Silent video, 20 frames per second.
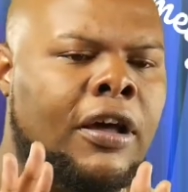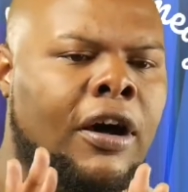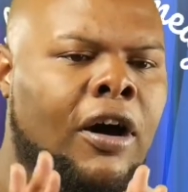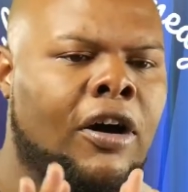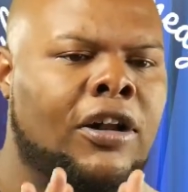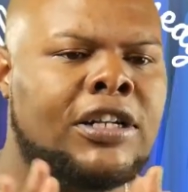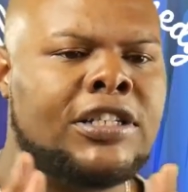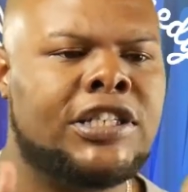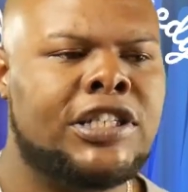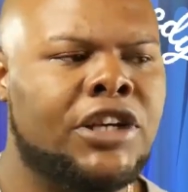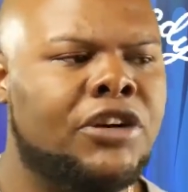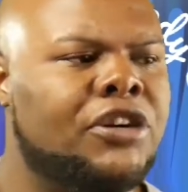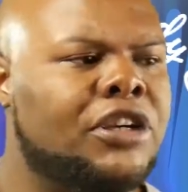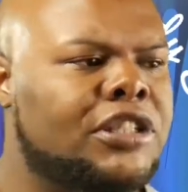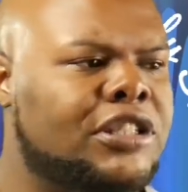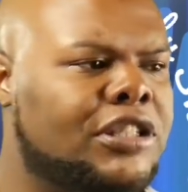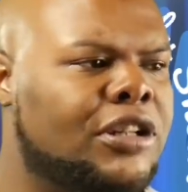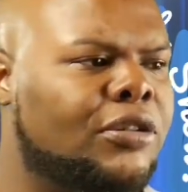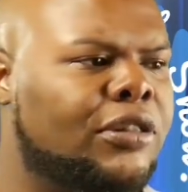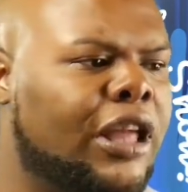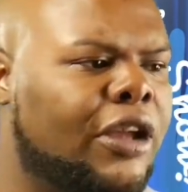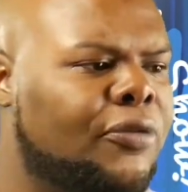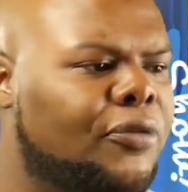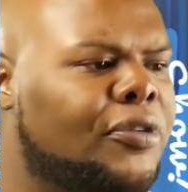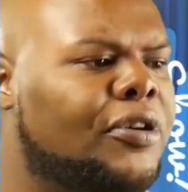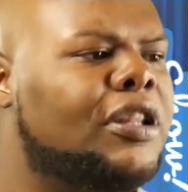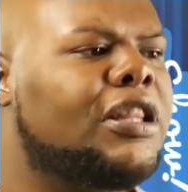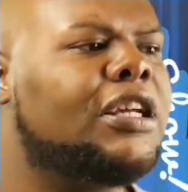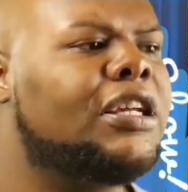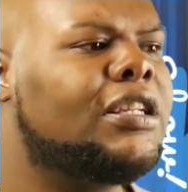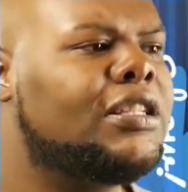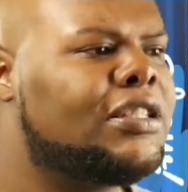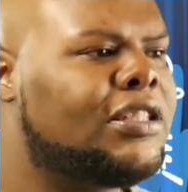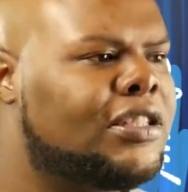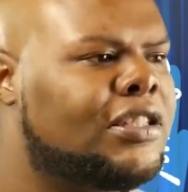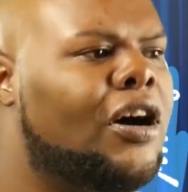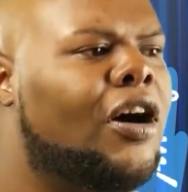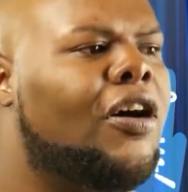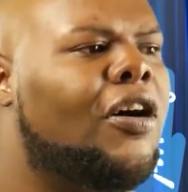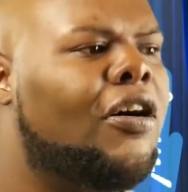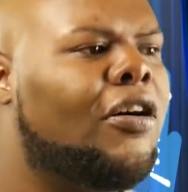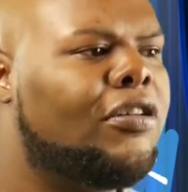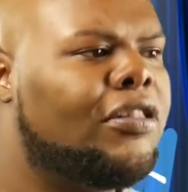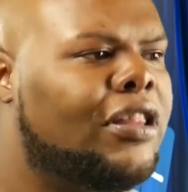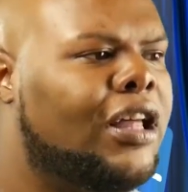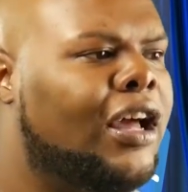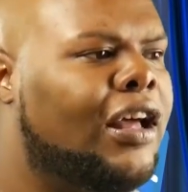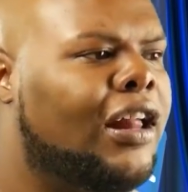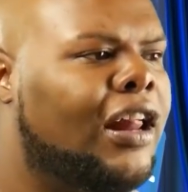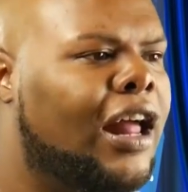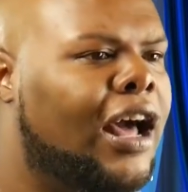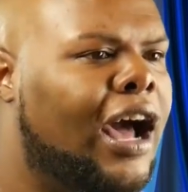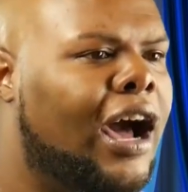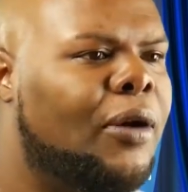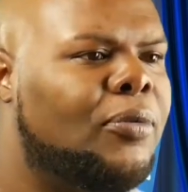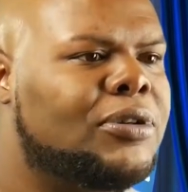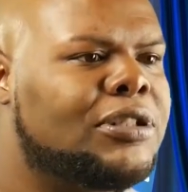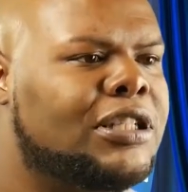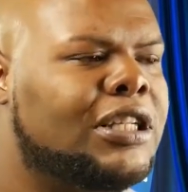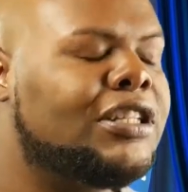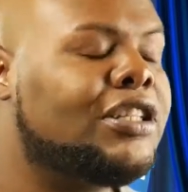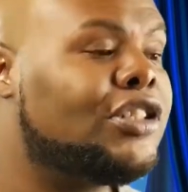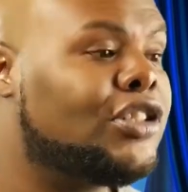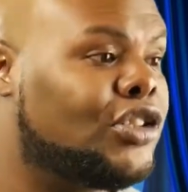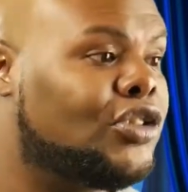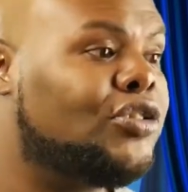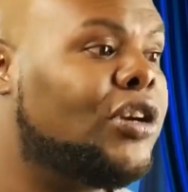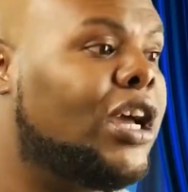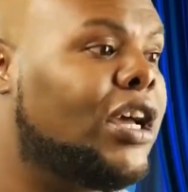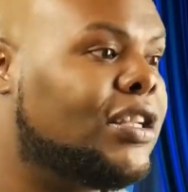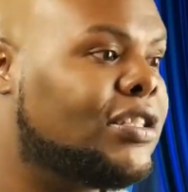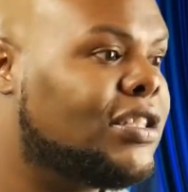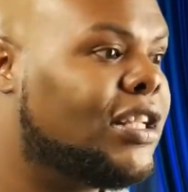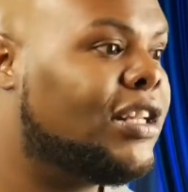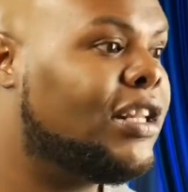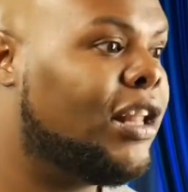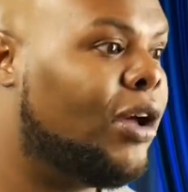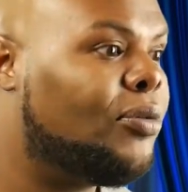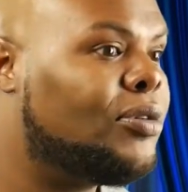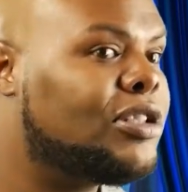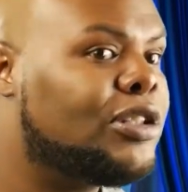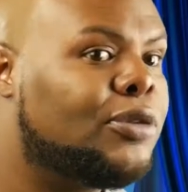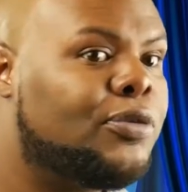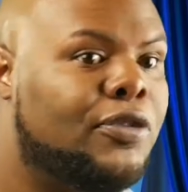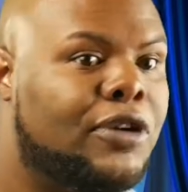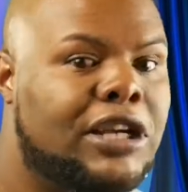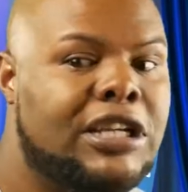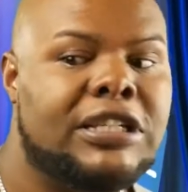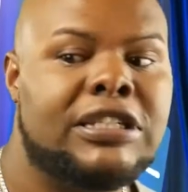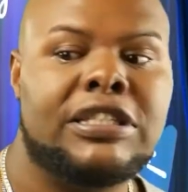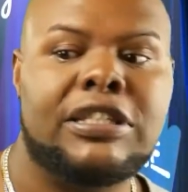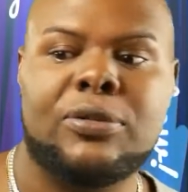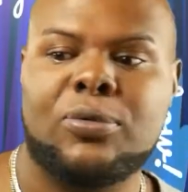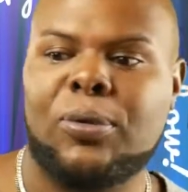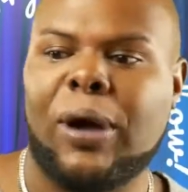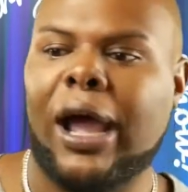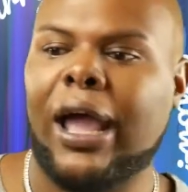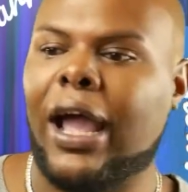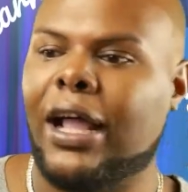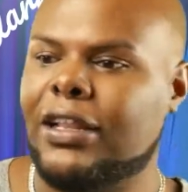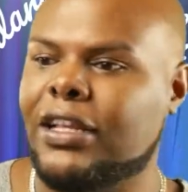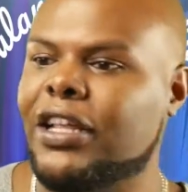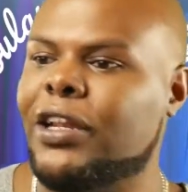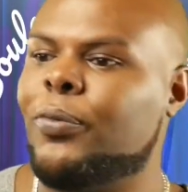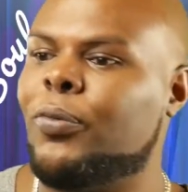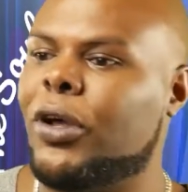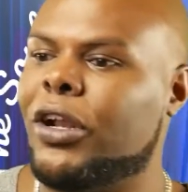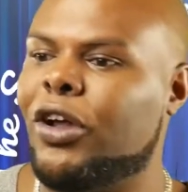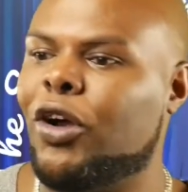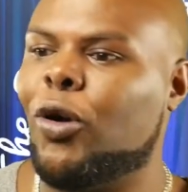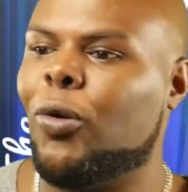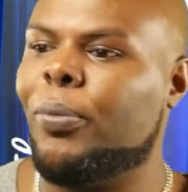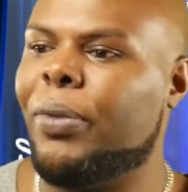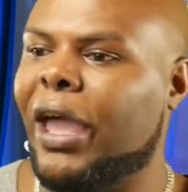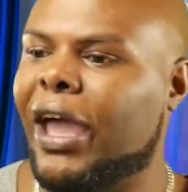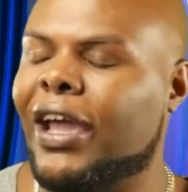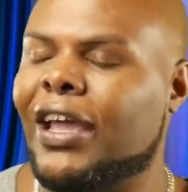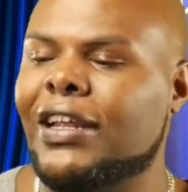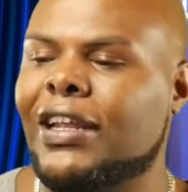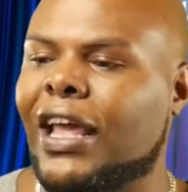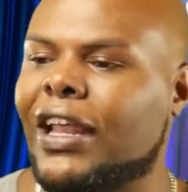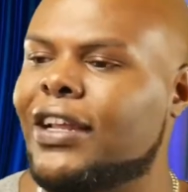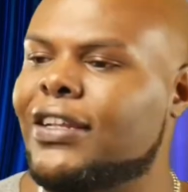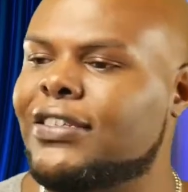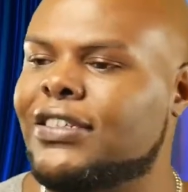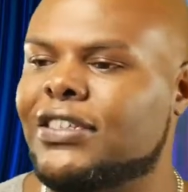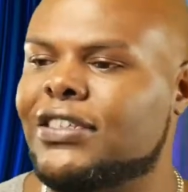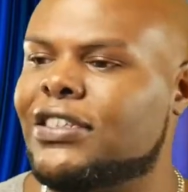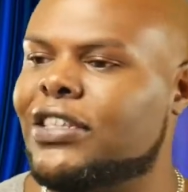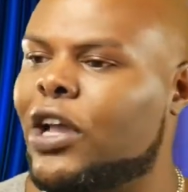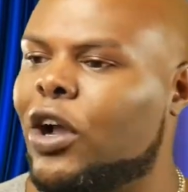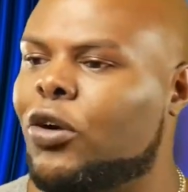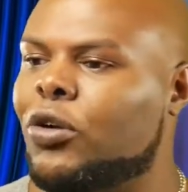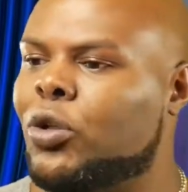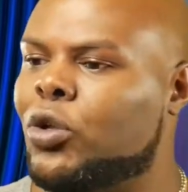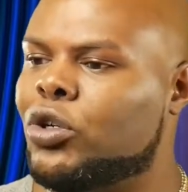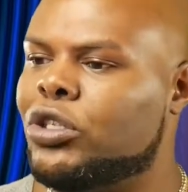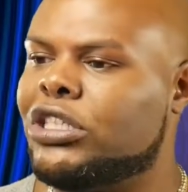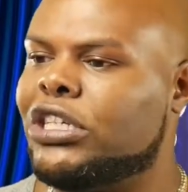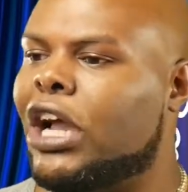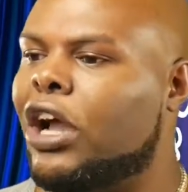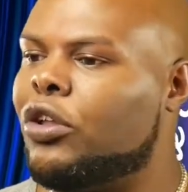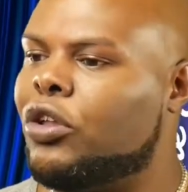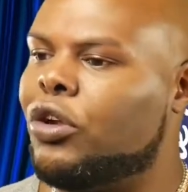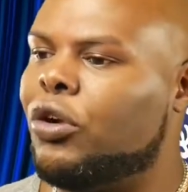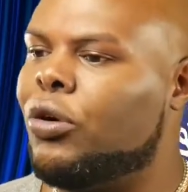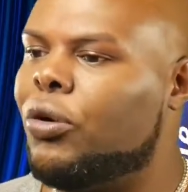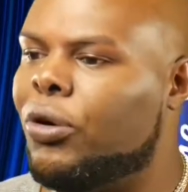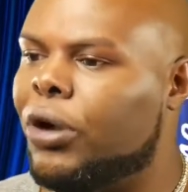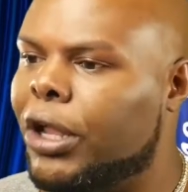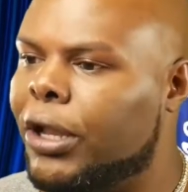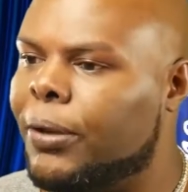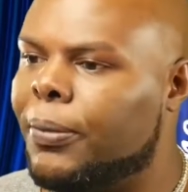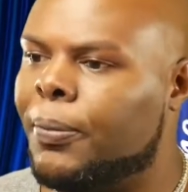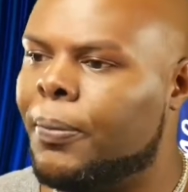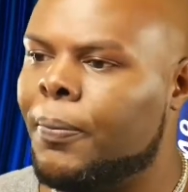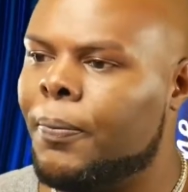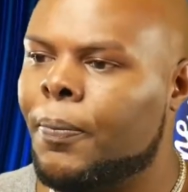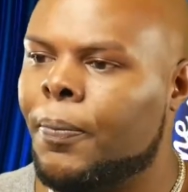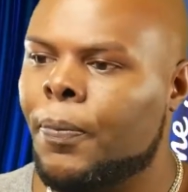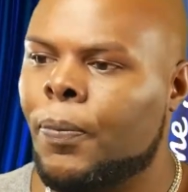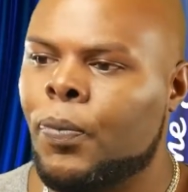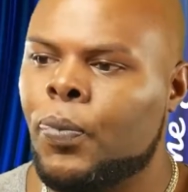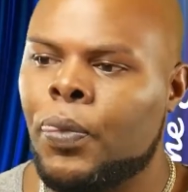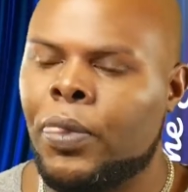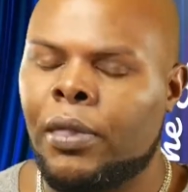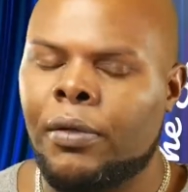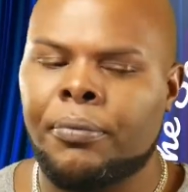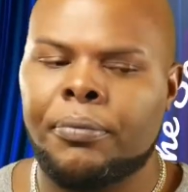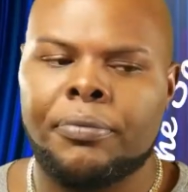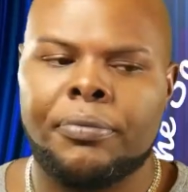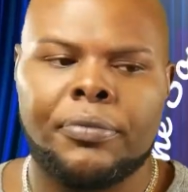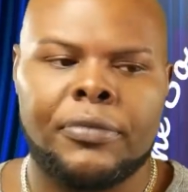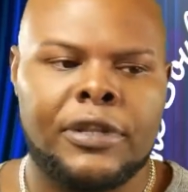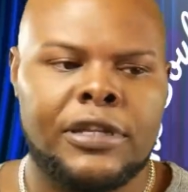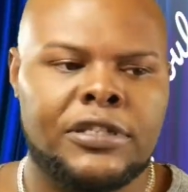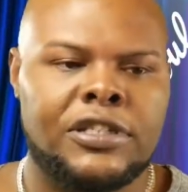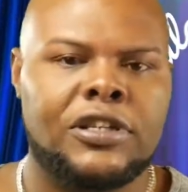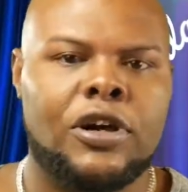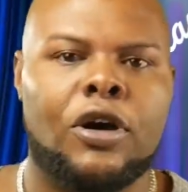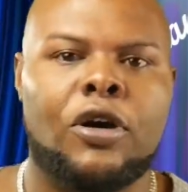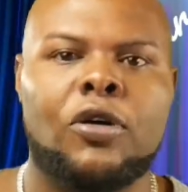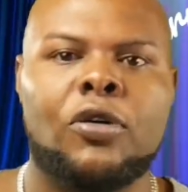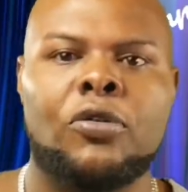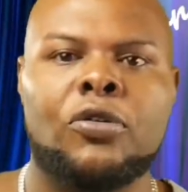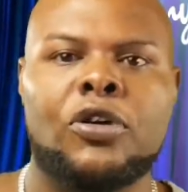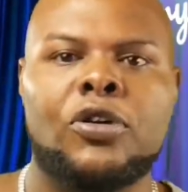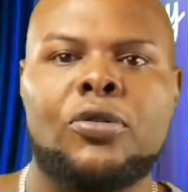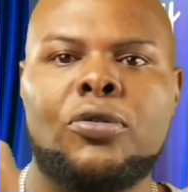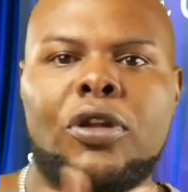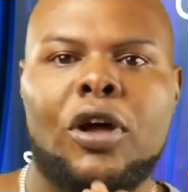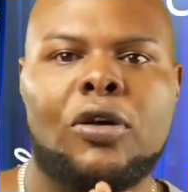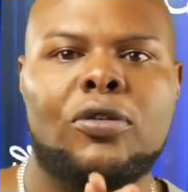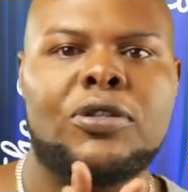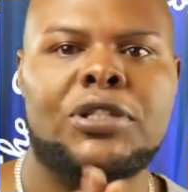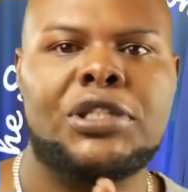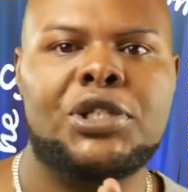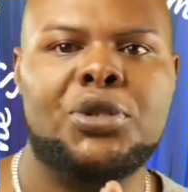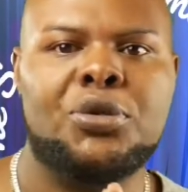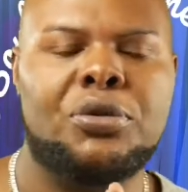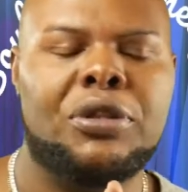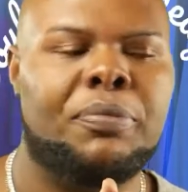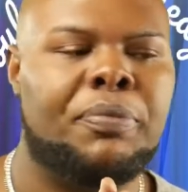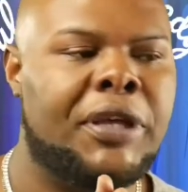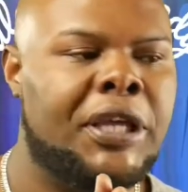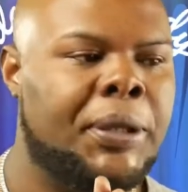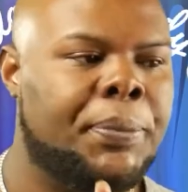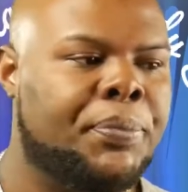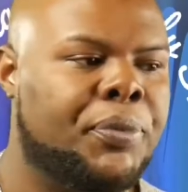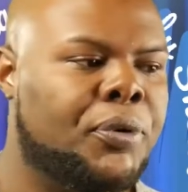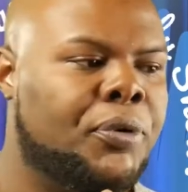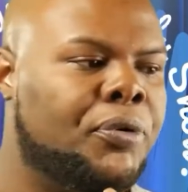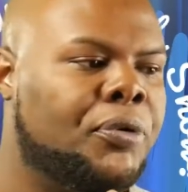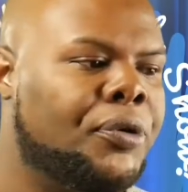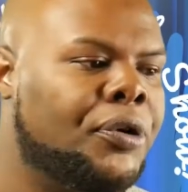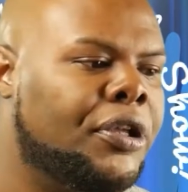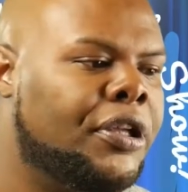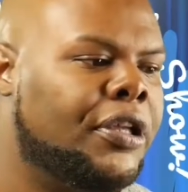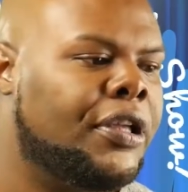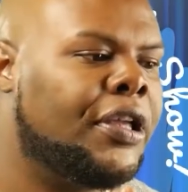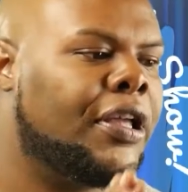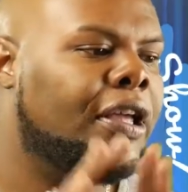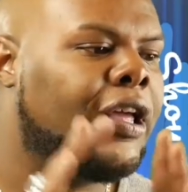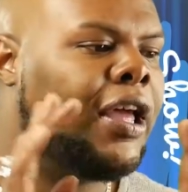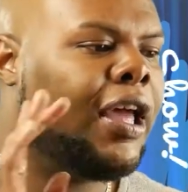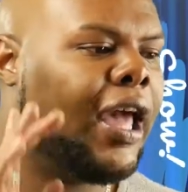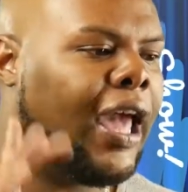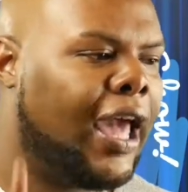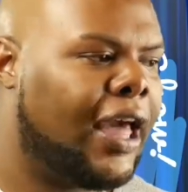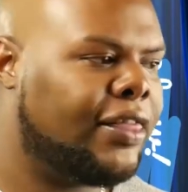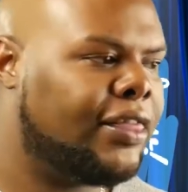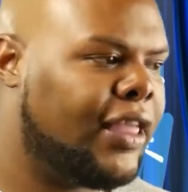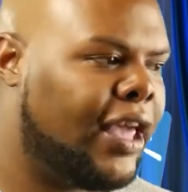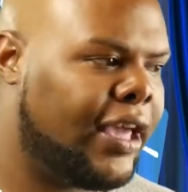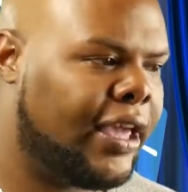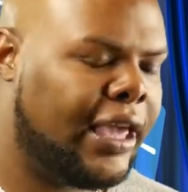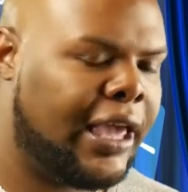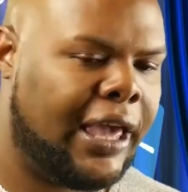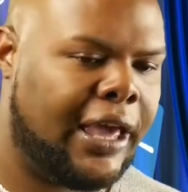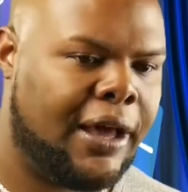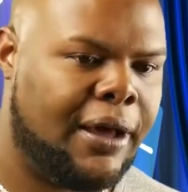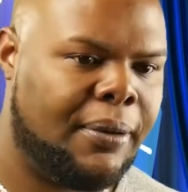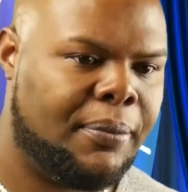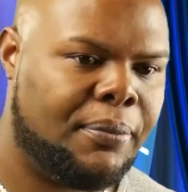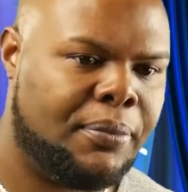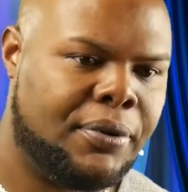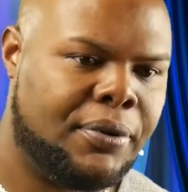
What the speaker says: on a serious note, they really saw that I was in distress. And there was a reason why I didn't want to go back. And they didn't just say, oh, you're a child, you're going. So kudos to the people at that camp,